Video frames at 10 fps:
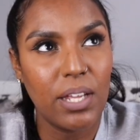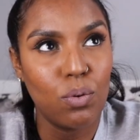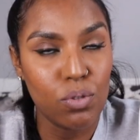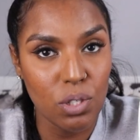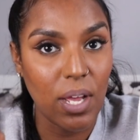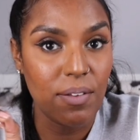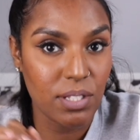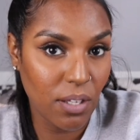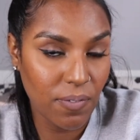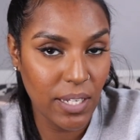they also have
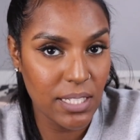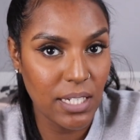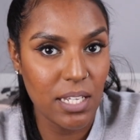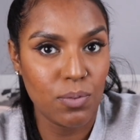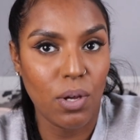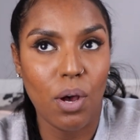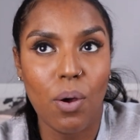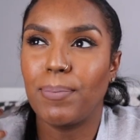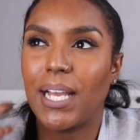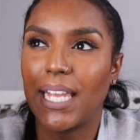sulfates in it as
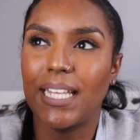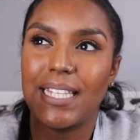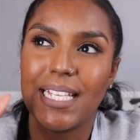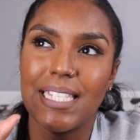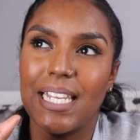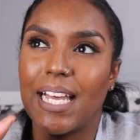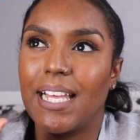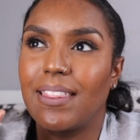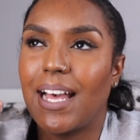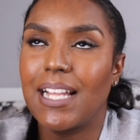well. But again, that's the
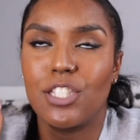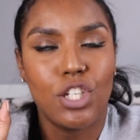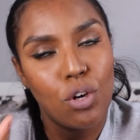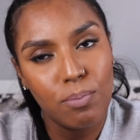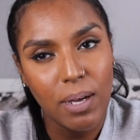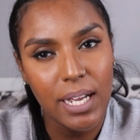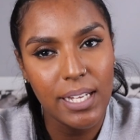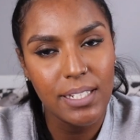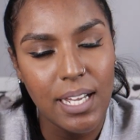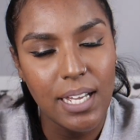line that I don't
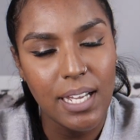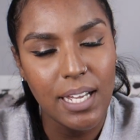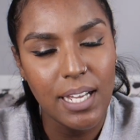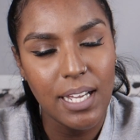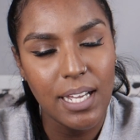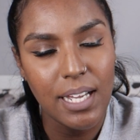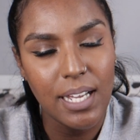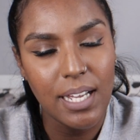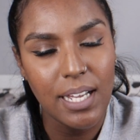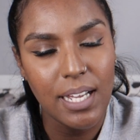mind. Before the
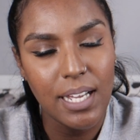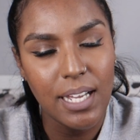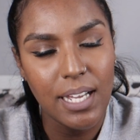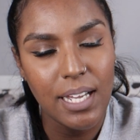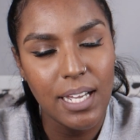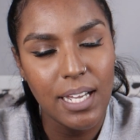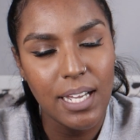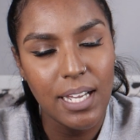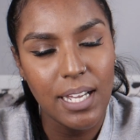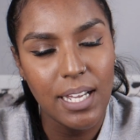lawsuit anyway, but
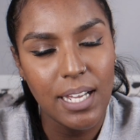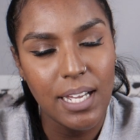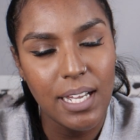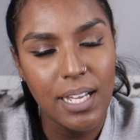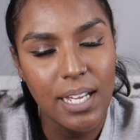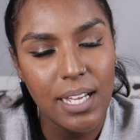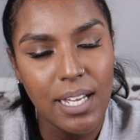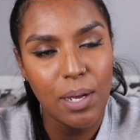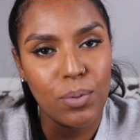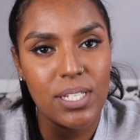not anymore.
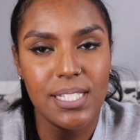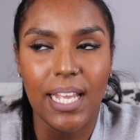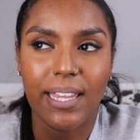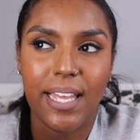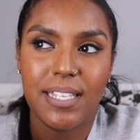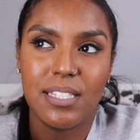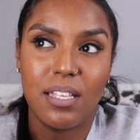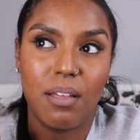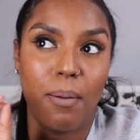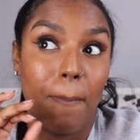I wouldn't say that it's
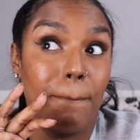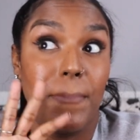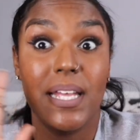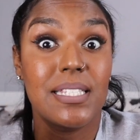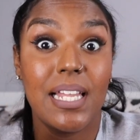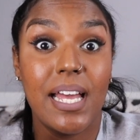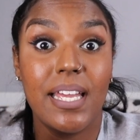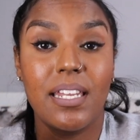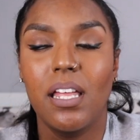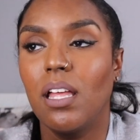the best
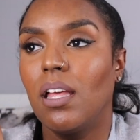line,